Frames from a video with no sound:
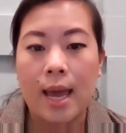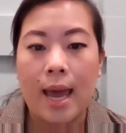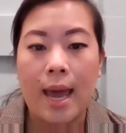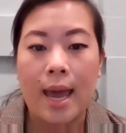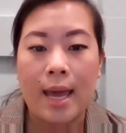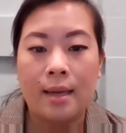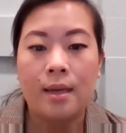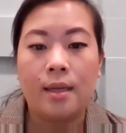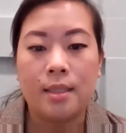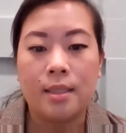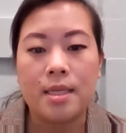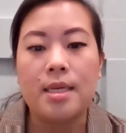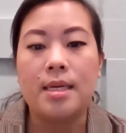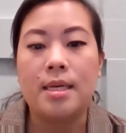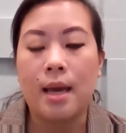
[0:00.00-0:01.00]
And
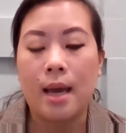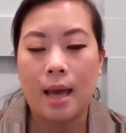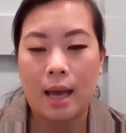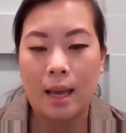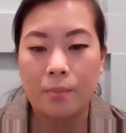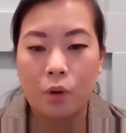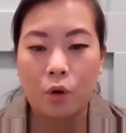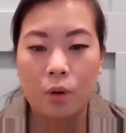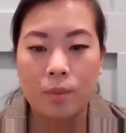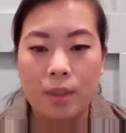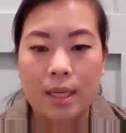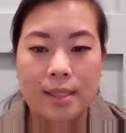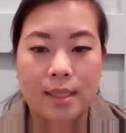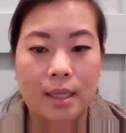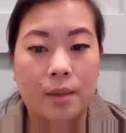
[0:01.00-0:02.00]
D, employment
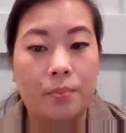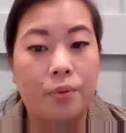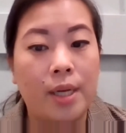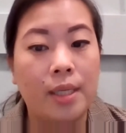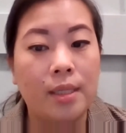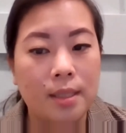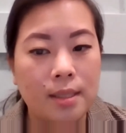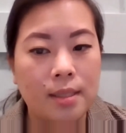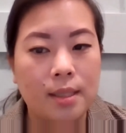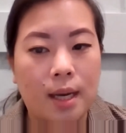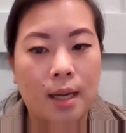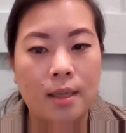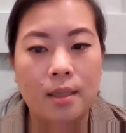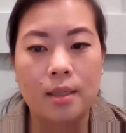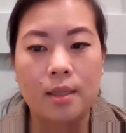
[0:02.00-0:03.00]
as an apprentice
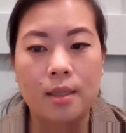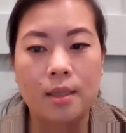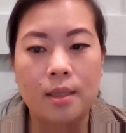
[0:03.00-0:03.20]
under